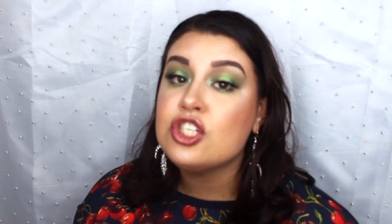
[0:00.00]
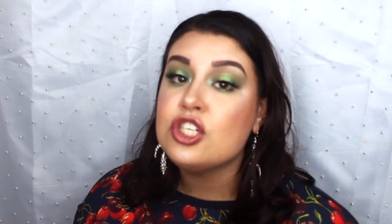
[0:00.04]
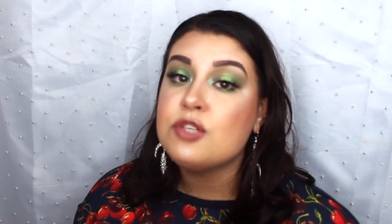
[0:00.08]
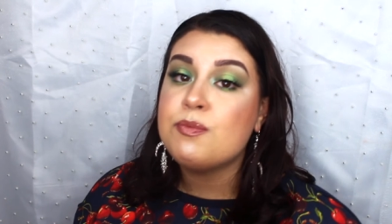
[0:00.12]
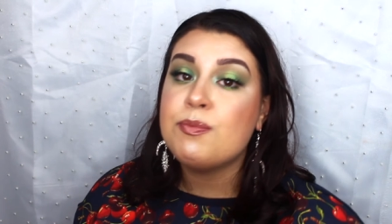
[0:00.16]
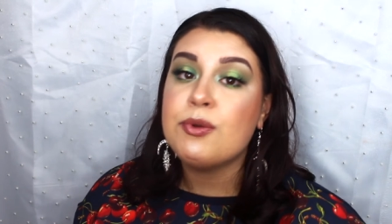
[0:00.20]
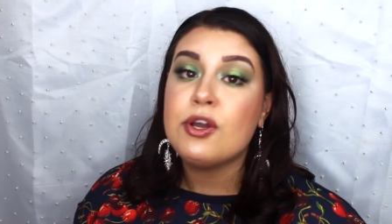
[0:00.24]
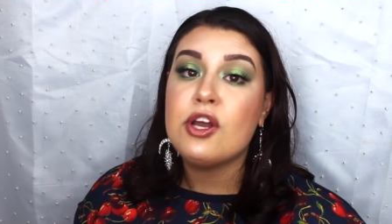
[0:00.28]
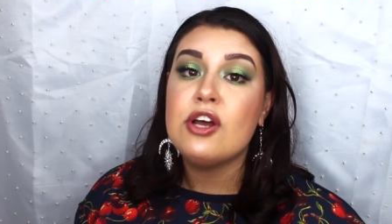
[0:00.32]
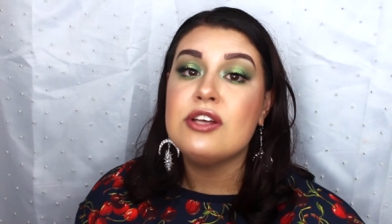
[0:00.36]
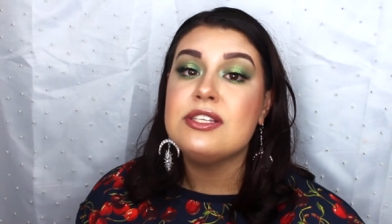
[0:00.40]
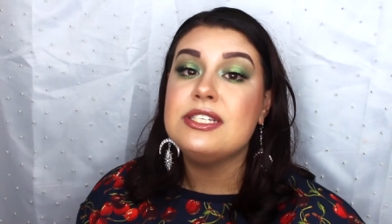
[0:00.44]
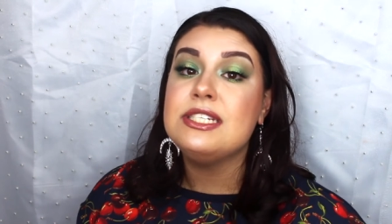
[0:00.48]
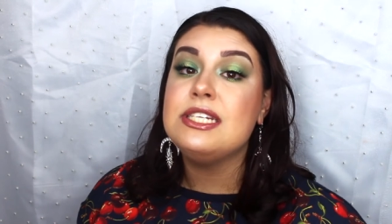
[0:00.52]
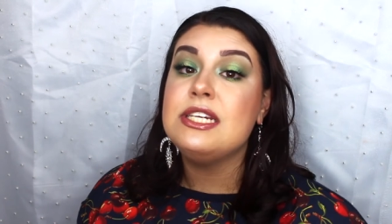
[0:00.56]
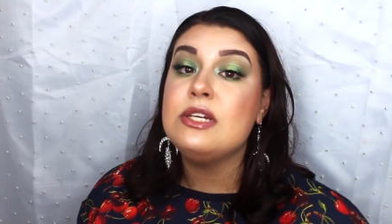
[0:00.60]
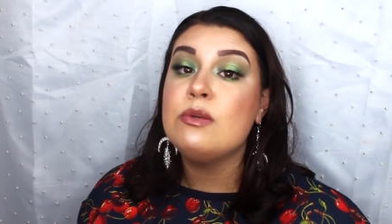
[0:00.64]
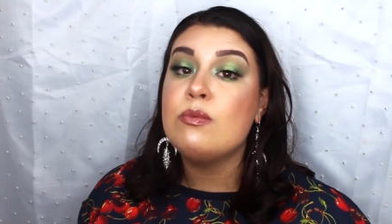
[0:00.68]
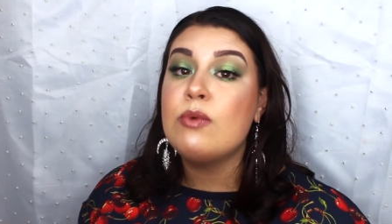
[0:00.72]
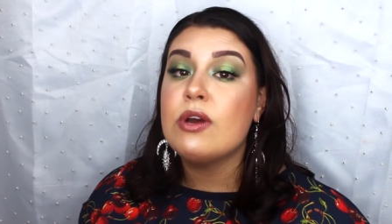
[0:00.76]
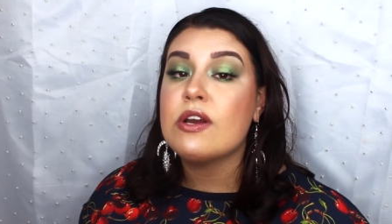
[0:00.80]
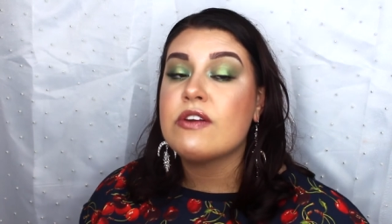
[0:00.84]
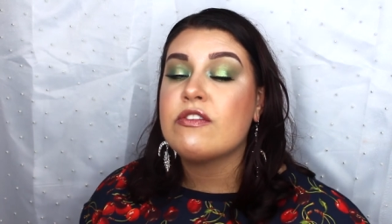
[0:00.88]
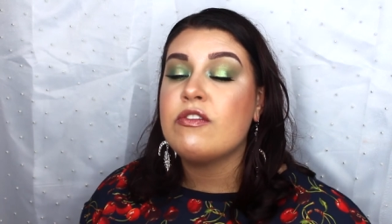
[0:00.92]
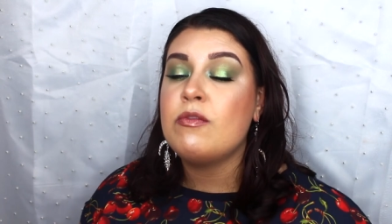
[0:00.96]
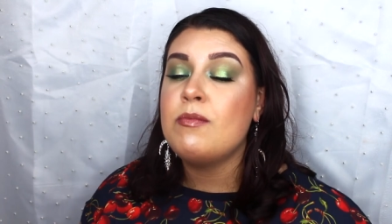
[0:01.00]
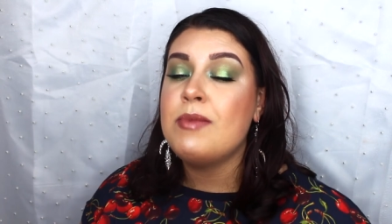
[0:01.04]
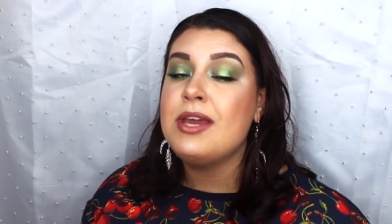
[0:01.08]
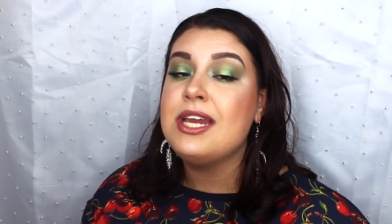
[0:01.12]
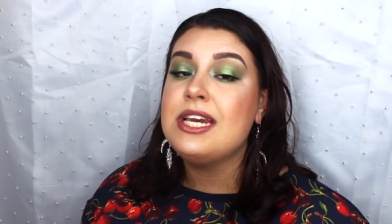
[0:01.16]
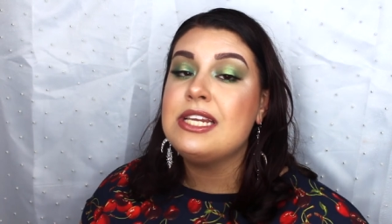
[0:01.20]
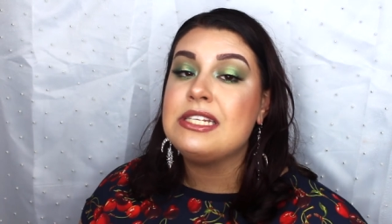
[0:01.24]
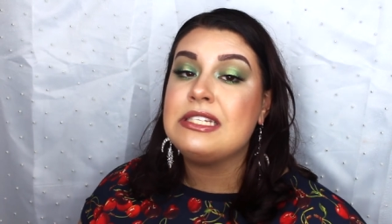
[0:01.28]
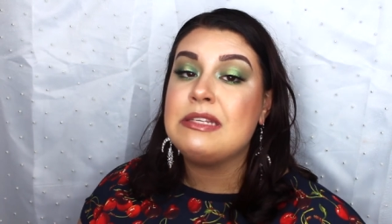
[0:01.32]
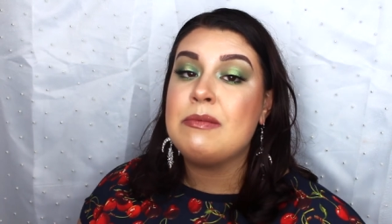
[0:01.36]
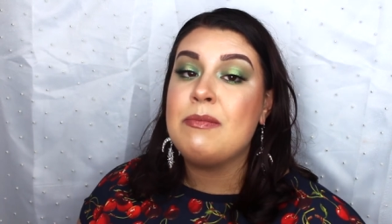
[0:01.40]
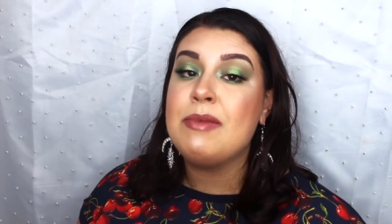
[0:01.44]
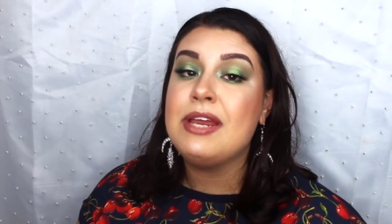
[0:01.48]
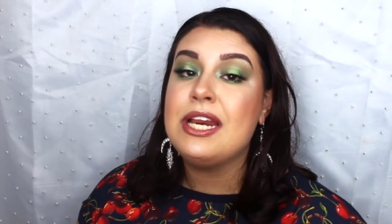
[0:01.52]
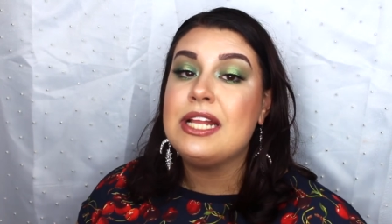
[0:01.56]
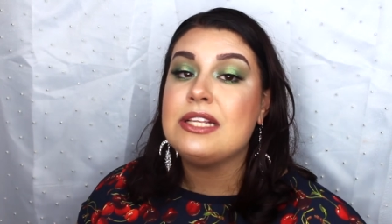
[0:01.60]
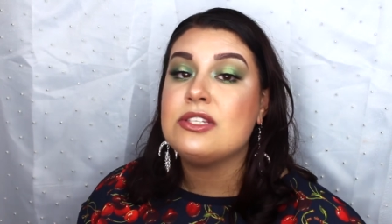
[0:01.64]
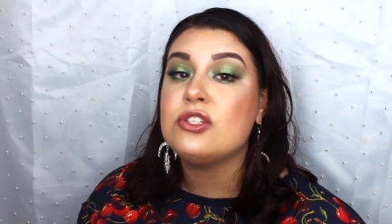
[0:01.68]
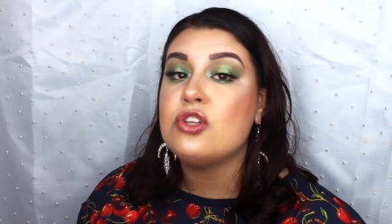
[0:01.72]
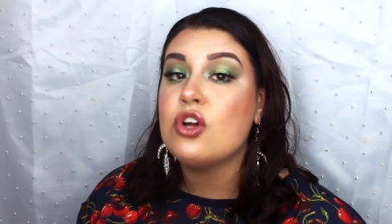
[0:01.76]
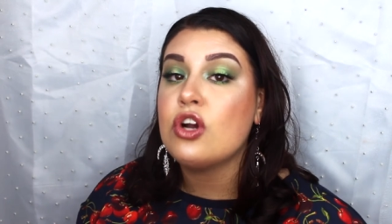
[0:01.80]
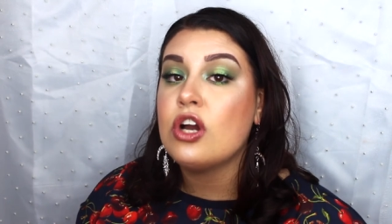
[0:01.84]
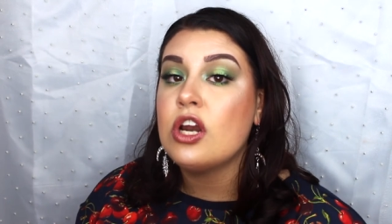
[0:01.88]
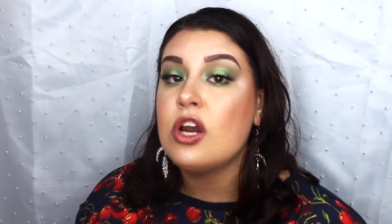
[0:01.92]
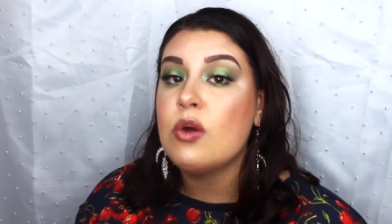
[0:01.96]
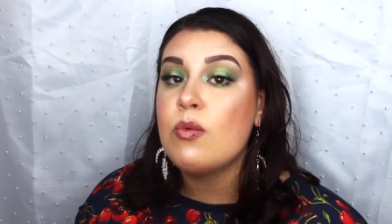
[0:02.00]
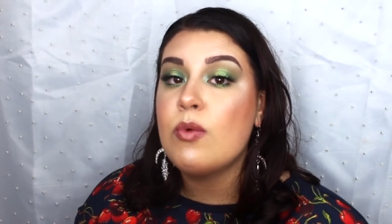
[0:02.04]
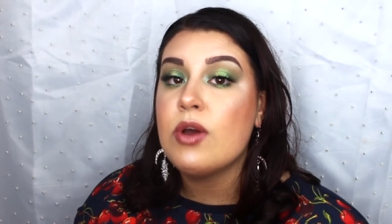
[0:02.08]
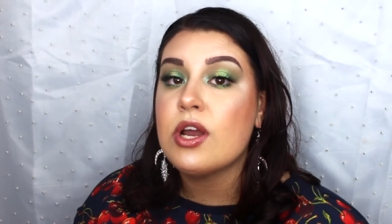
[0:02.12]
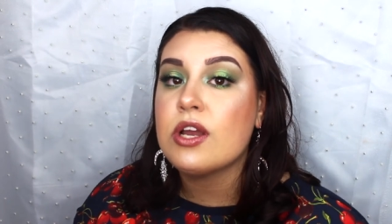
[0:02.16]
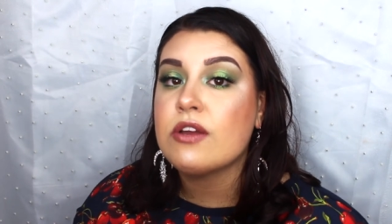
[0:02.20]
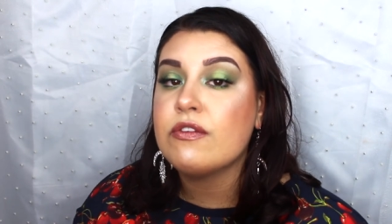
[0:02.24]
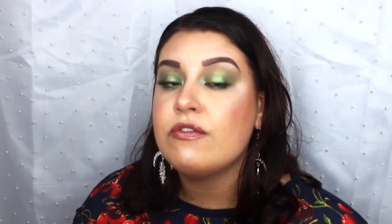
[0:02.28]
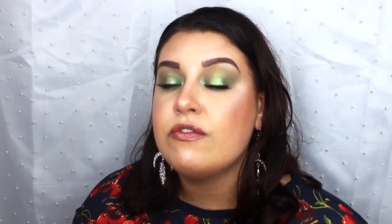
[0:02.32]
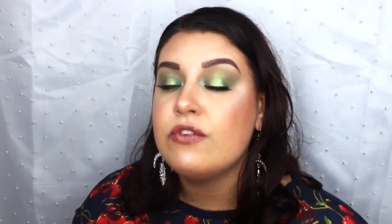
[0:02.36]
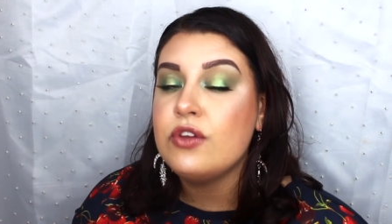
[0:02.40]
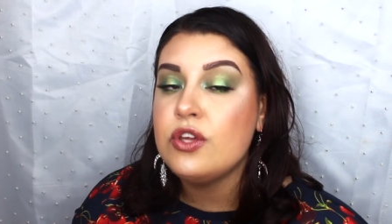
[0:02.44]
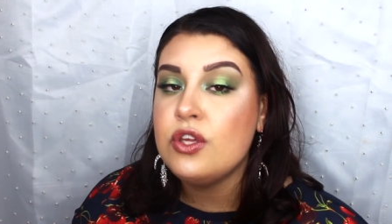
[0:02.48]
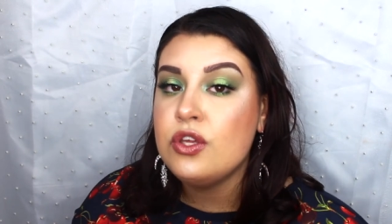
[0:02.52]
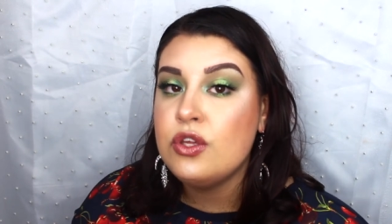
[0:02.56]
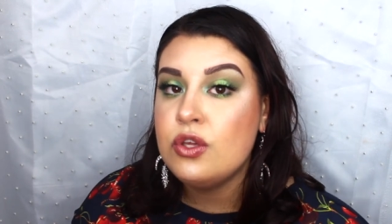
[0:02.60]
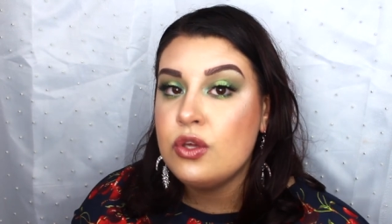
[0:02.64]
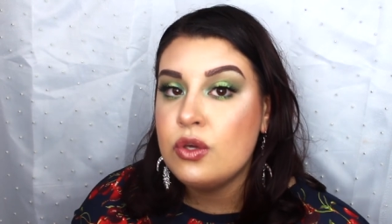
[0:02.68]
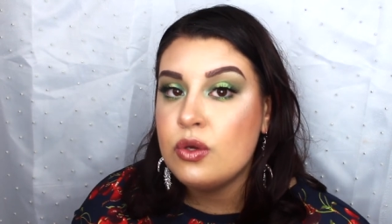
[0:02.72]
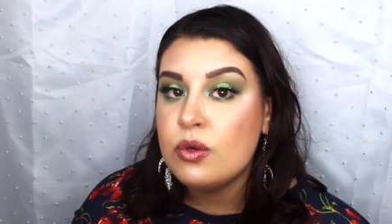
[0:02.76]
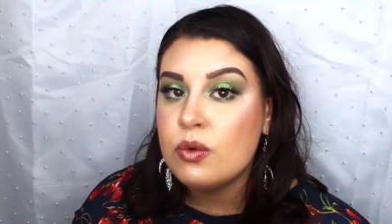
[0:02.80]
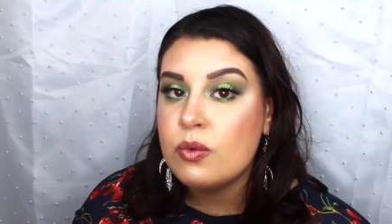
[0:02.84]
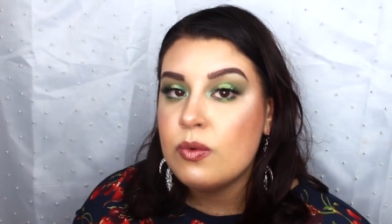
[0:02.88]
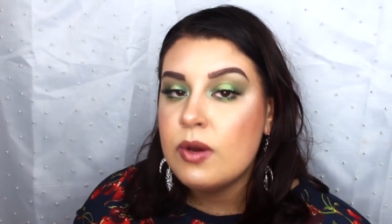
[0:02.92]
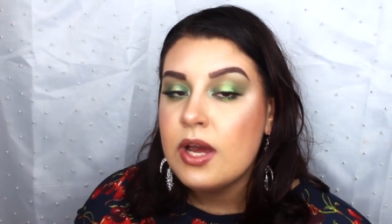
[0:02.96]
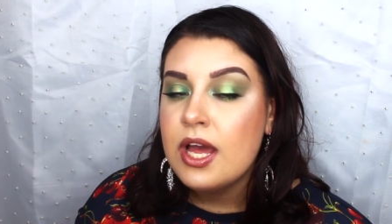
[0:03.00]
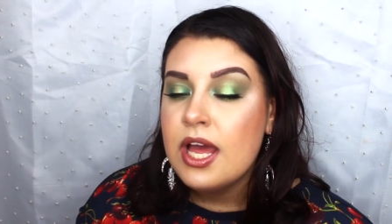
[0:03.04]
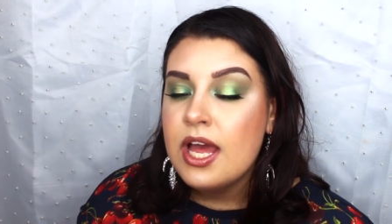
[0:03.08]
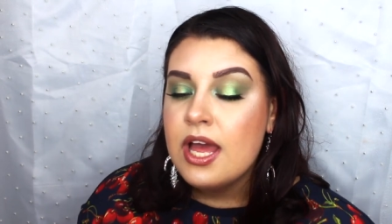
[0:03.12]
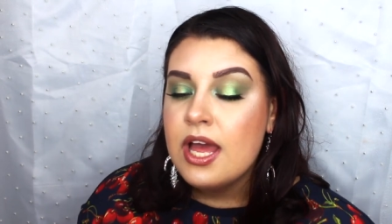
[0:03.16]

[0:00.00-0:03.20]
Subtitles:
Just because it didn't work for me doesn't mean it's not going to work for you.